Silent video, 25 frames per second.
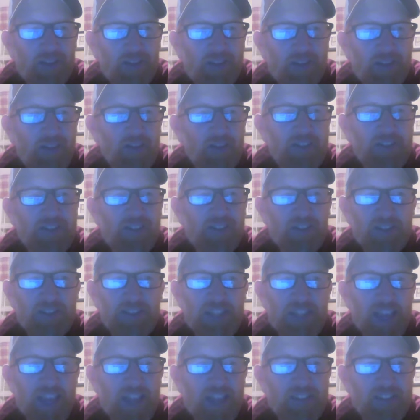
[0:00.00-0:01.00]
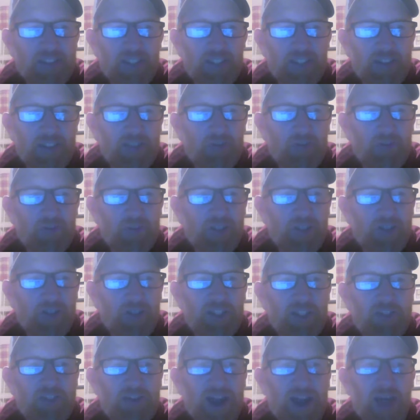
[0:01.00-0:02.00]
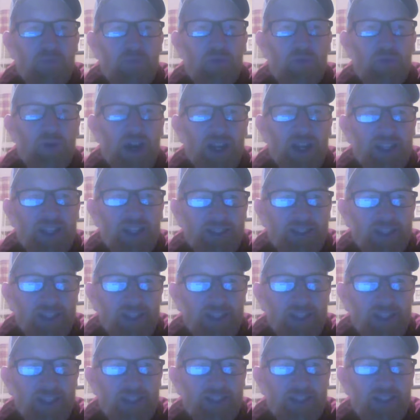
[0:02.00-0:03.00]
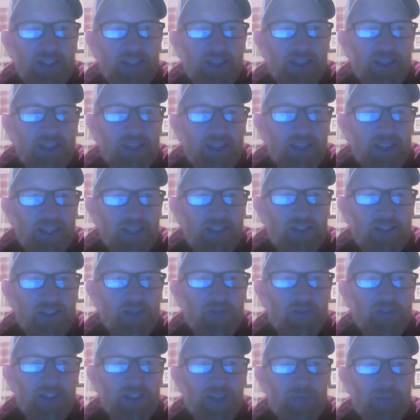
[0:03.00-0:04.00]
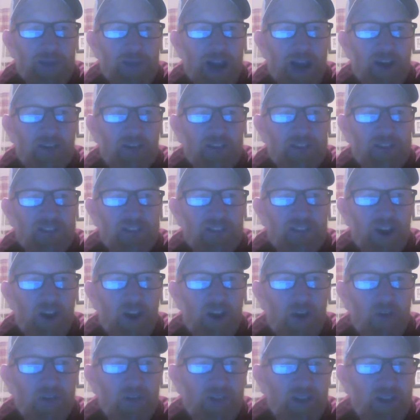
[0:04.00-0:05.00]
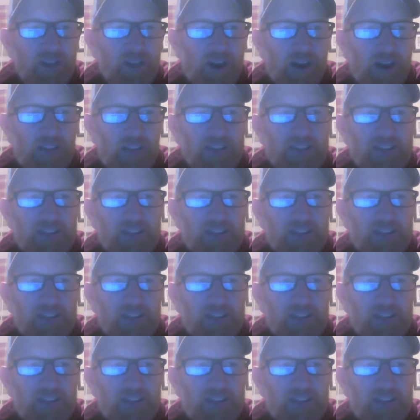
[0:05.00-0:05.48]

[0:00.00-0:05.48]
those things are, you drop one in 2 feet of powder snow, all of a